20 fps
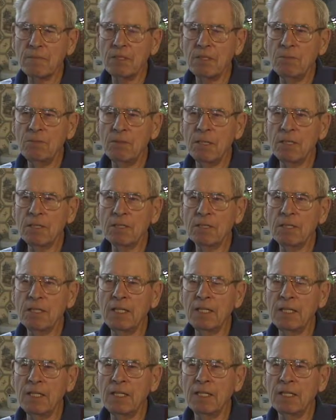But
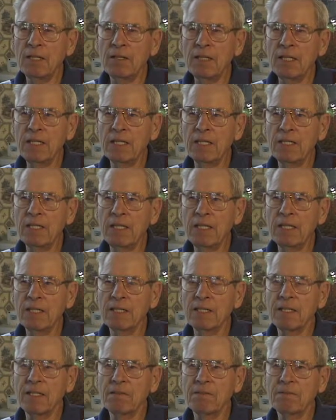anyhow, I had
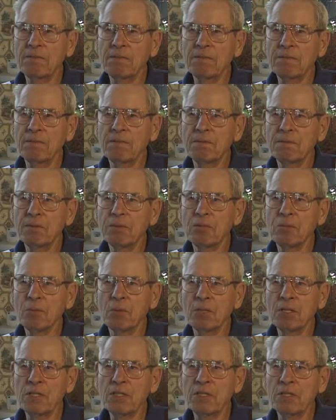enough
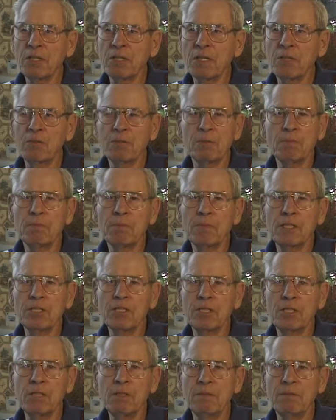sports there. I was
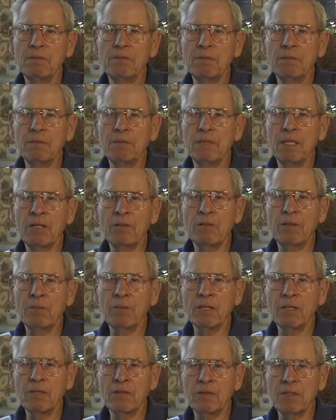busy every
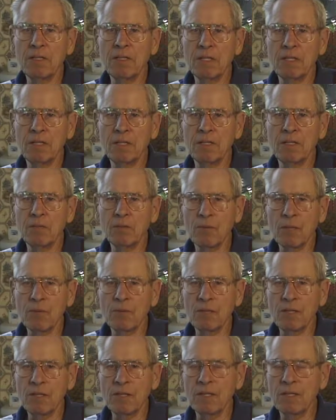month of the year in one
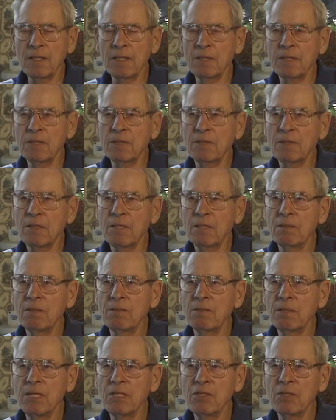way or another.
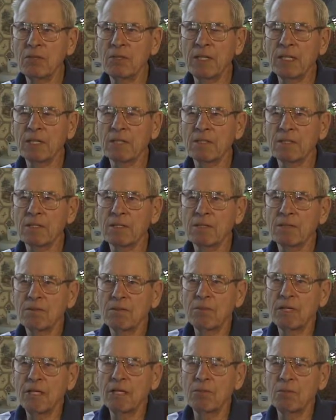Racetracks
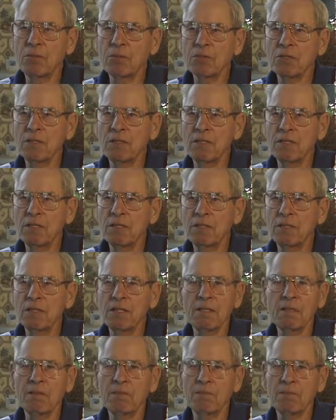ran most of the year, and
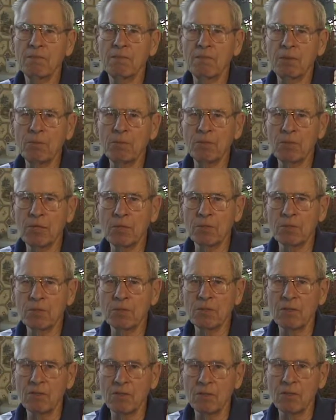then football
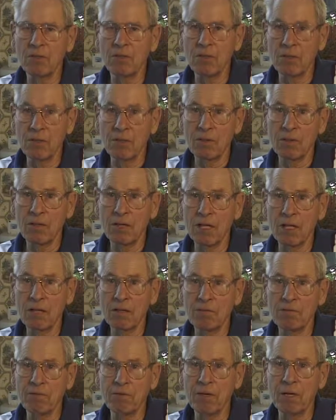was over all
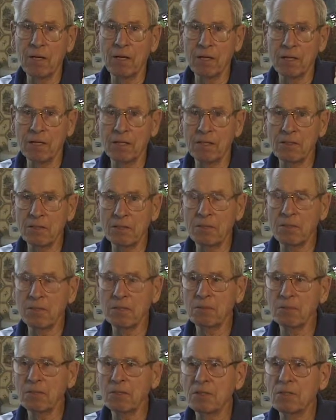of the fall and into
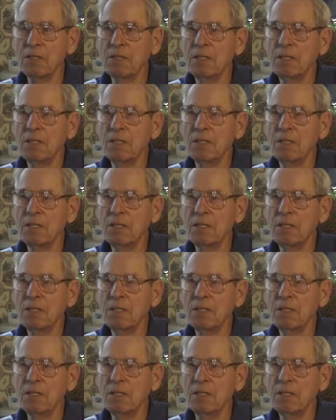Christmas.